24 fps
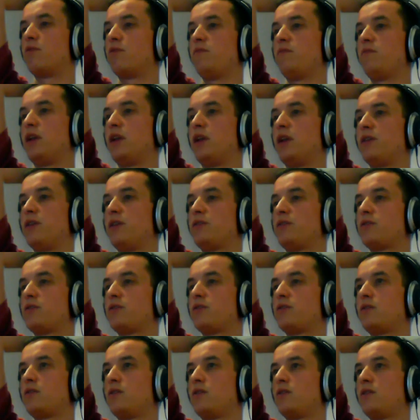minutes.
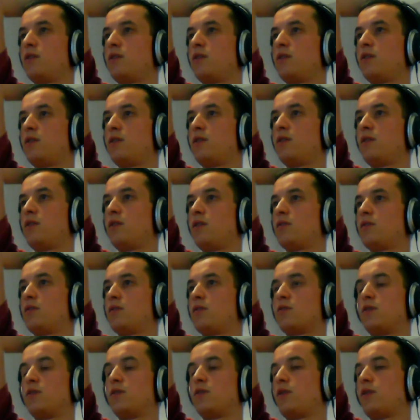
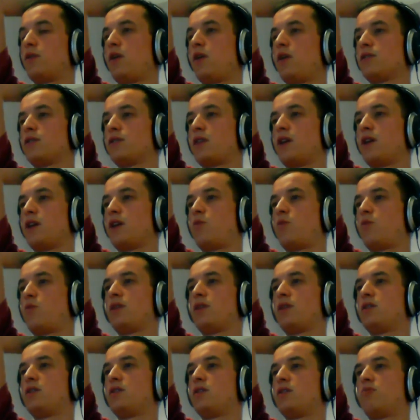So I don't understand why
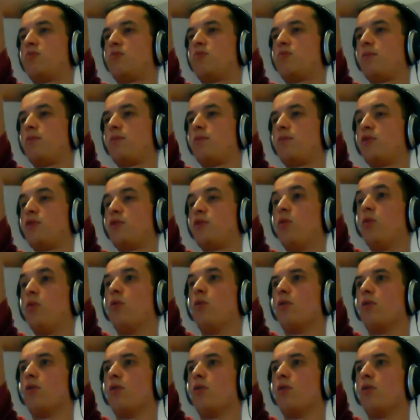this is a problem at all.